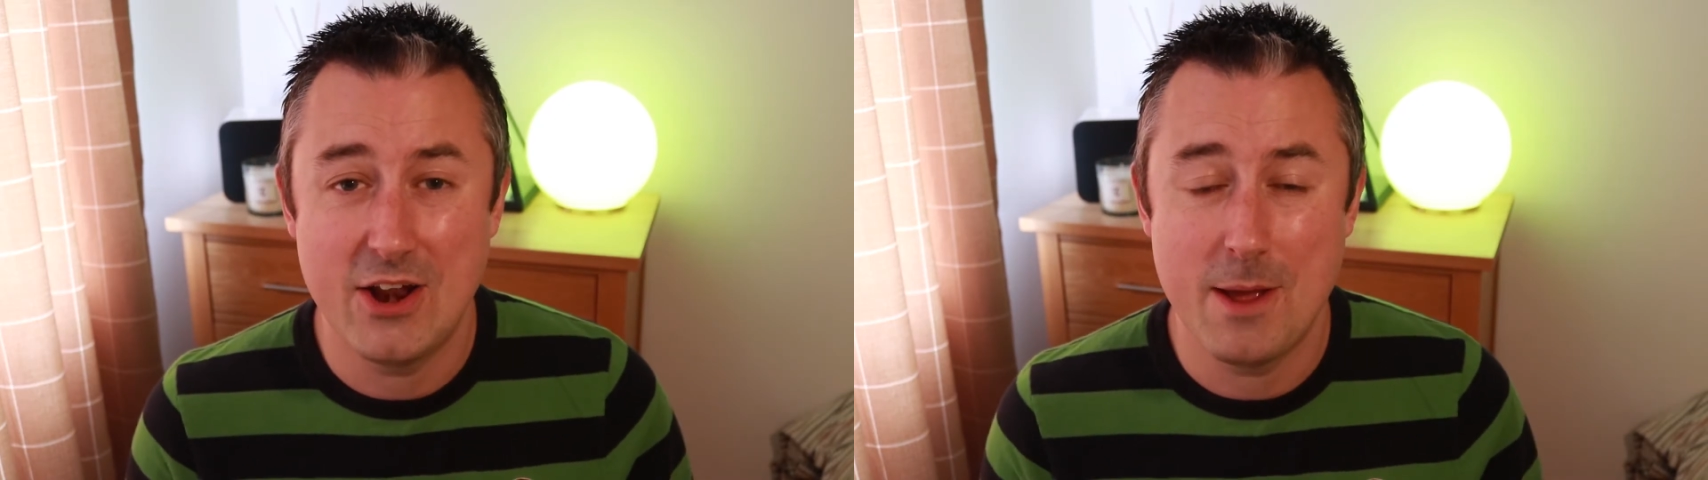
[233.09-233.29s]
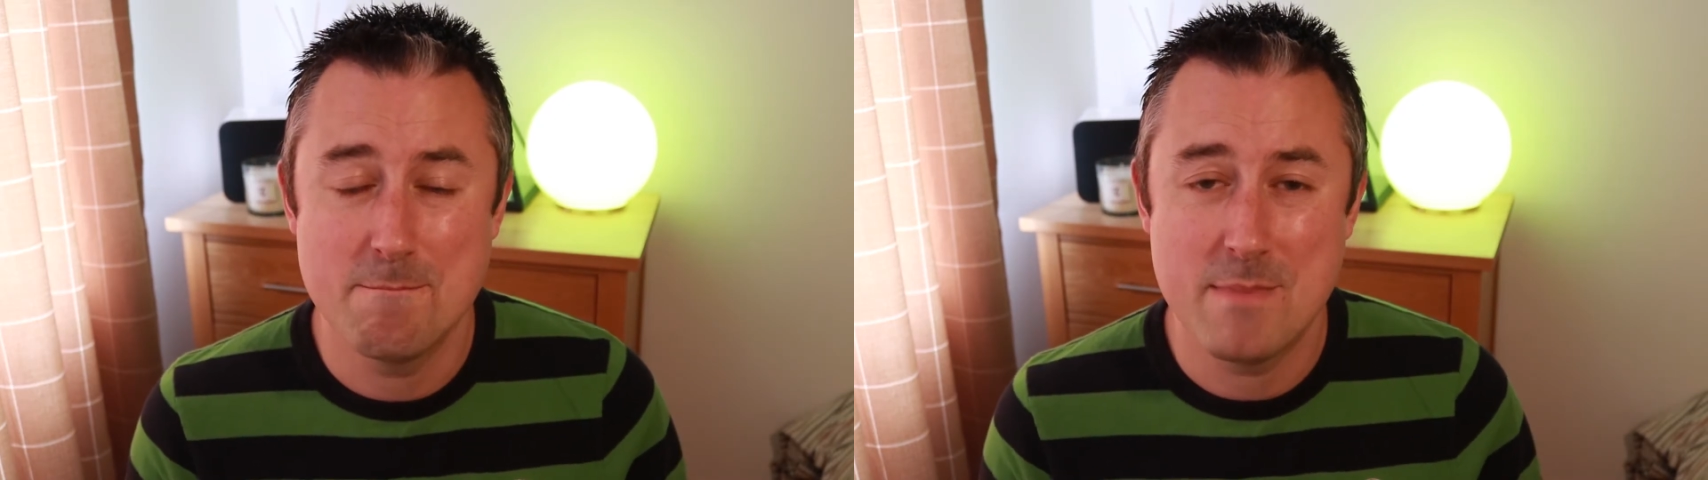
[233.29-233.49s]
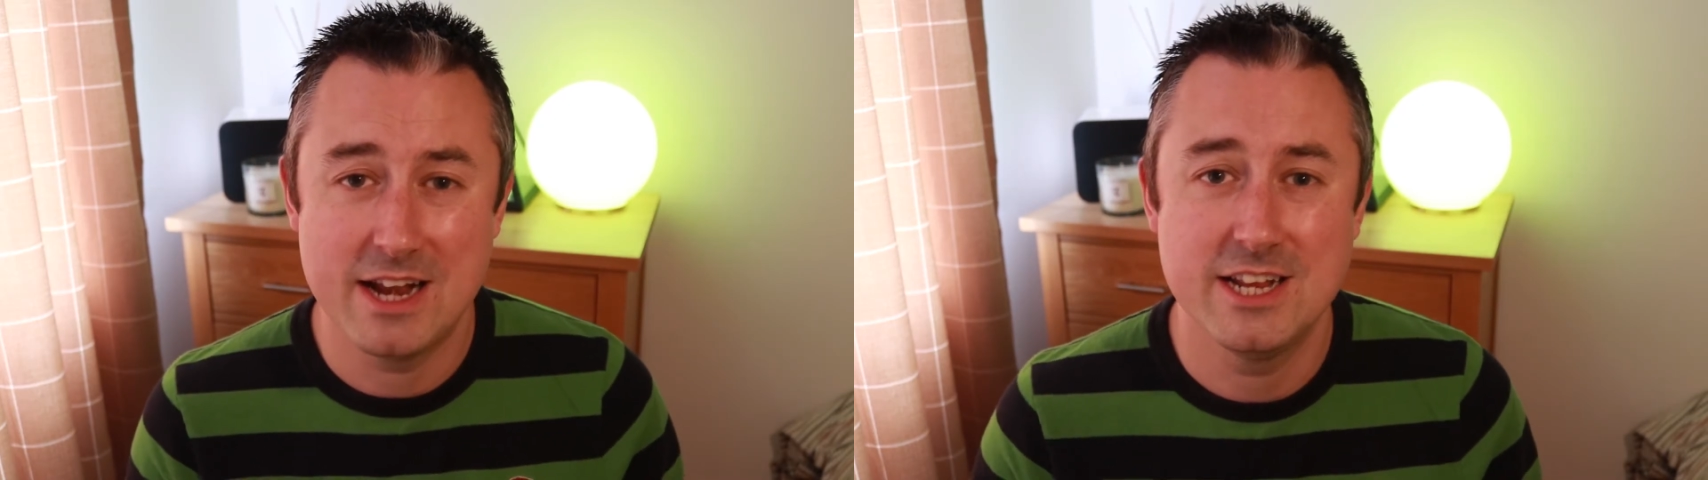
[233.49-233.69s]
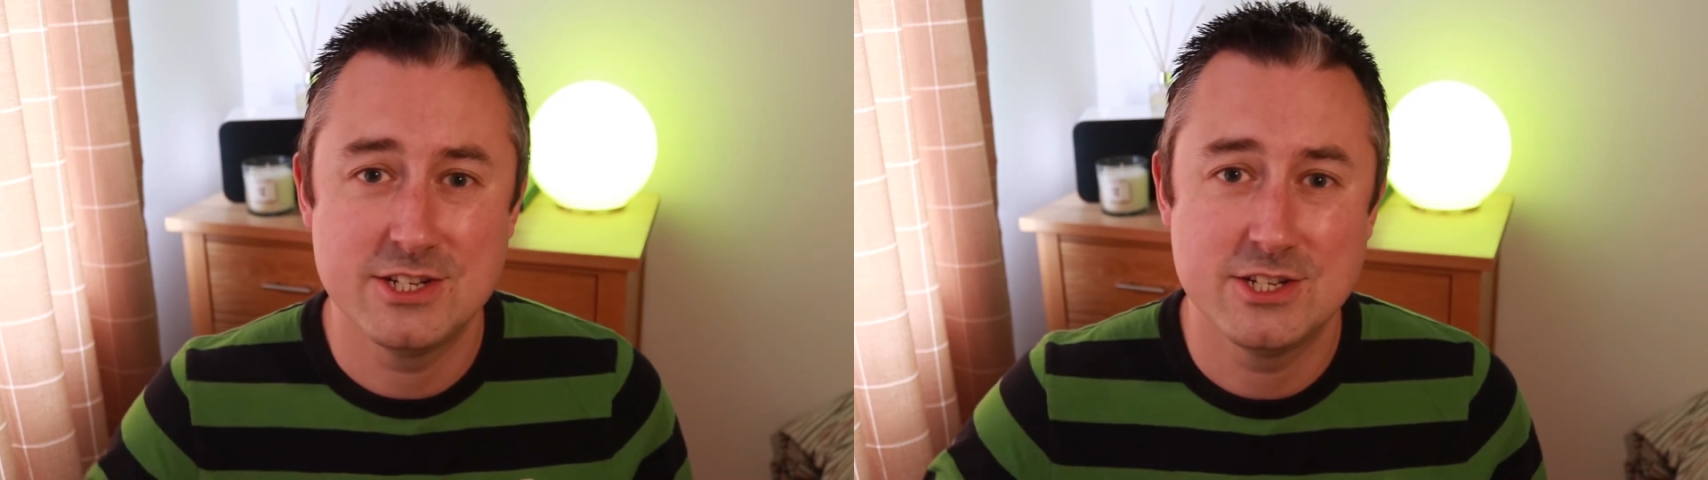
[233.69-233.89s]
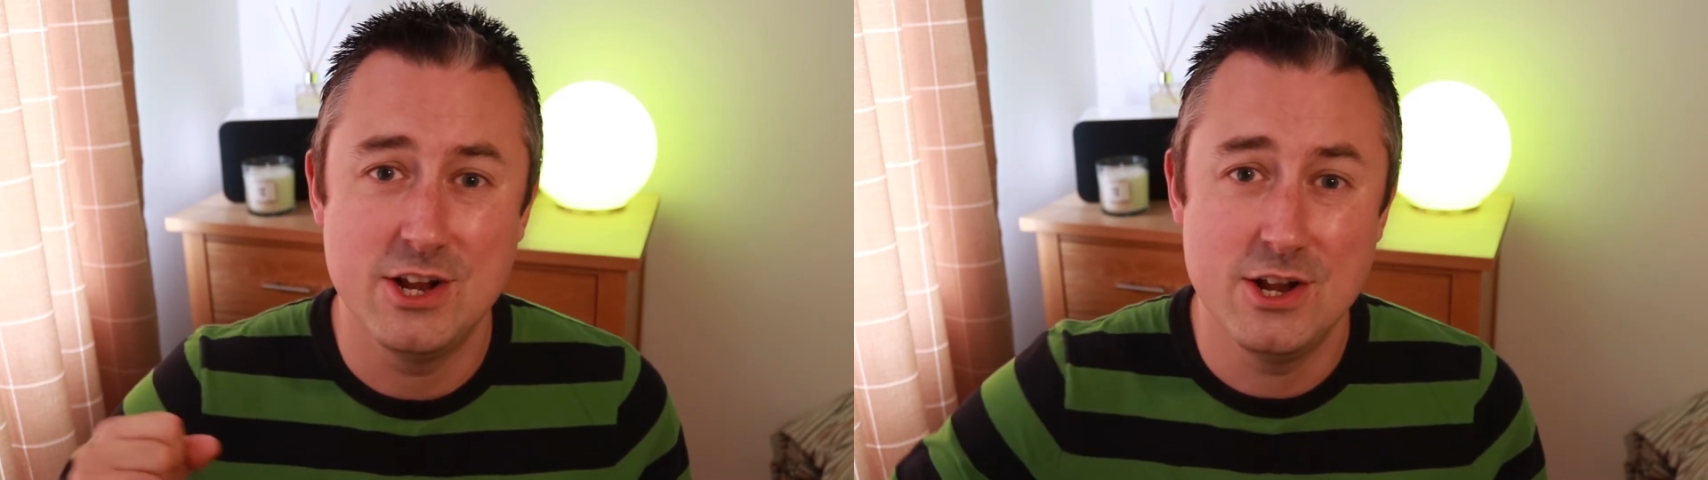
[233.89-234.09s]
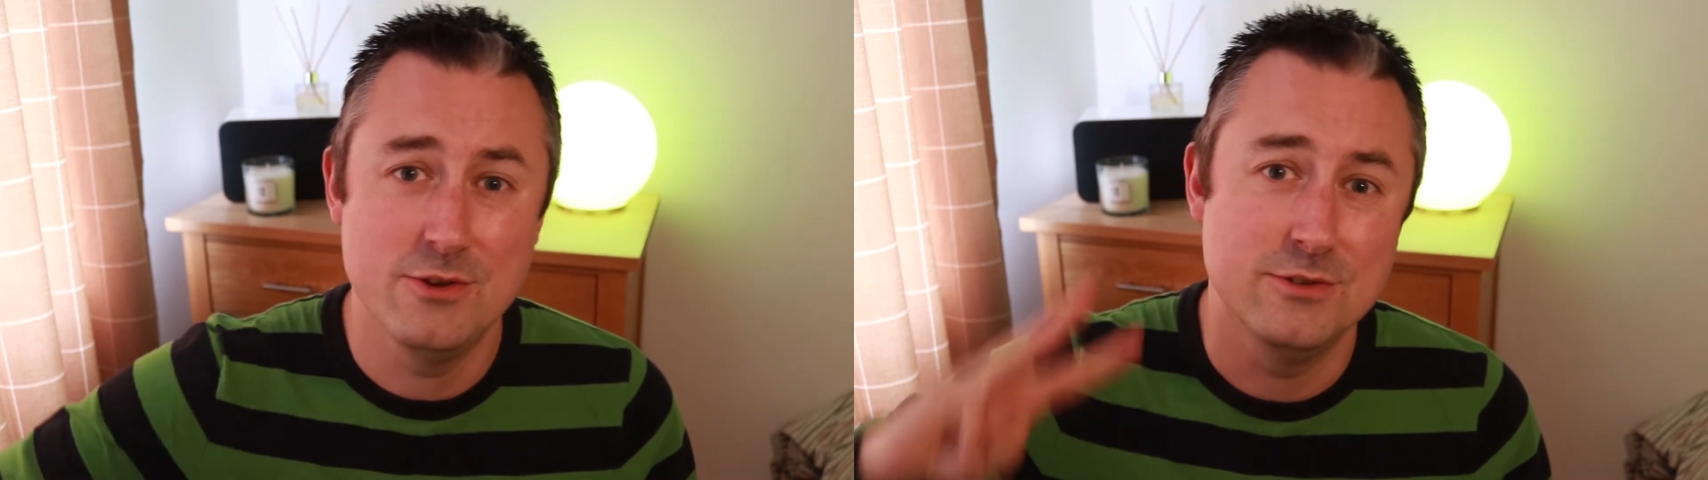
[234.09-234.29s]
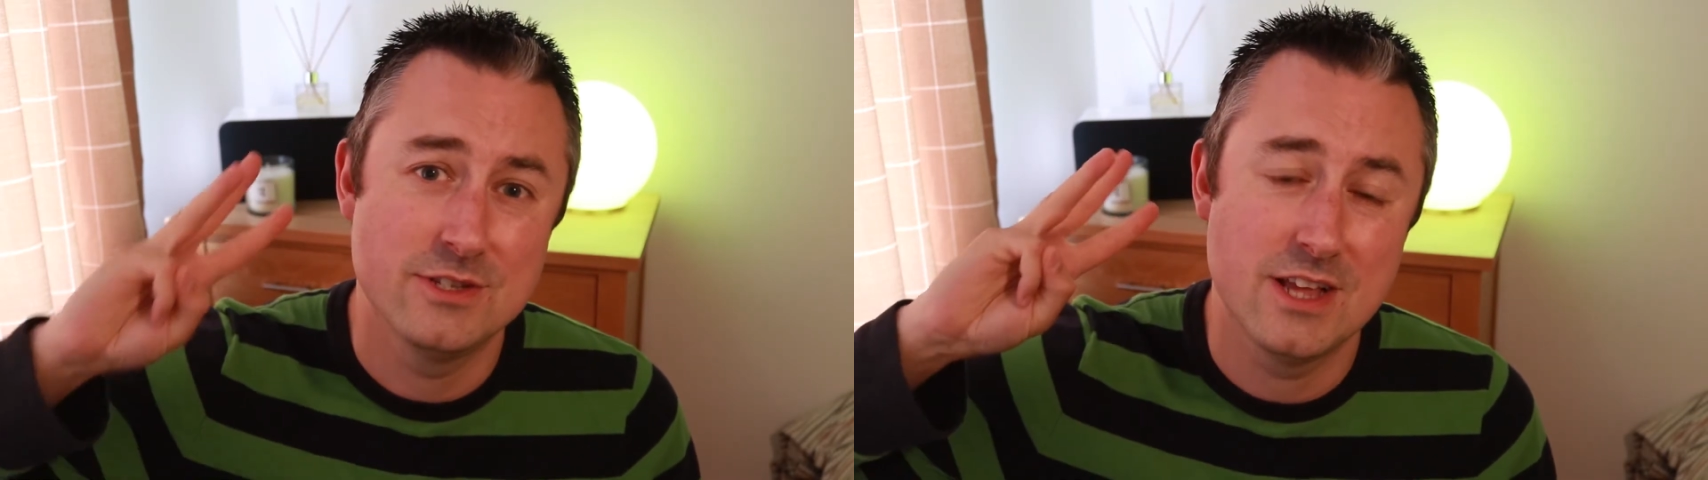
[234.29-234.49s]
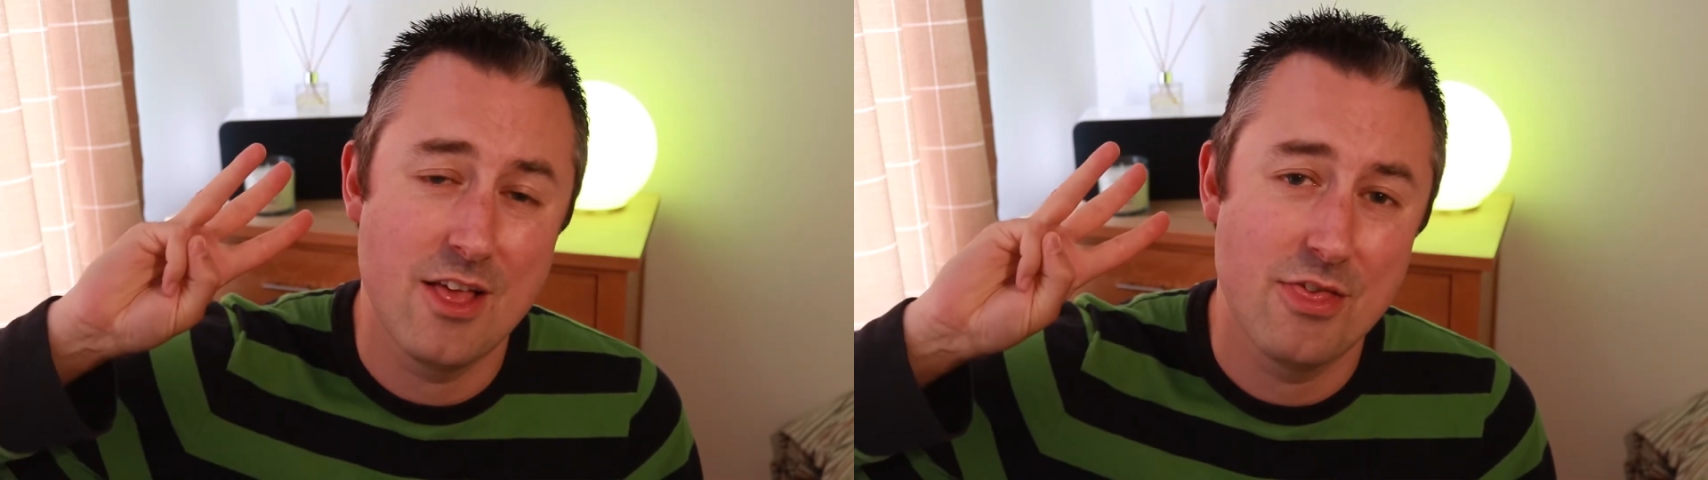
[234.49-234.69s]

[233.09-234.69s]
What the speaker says: and I managed to lose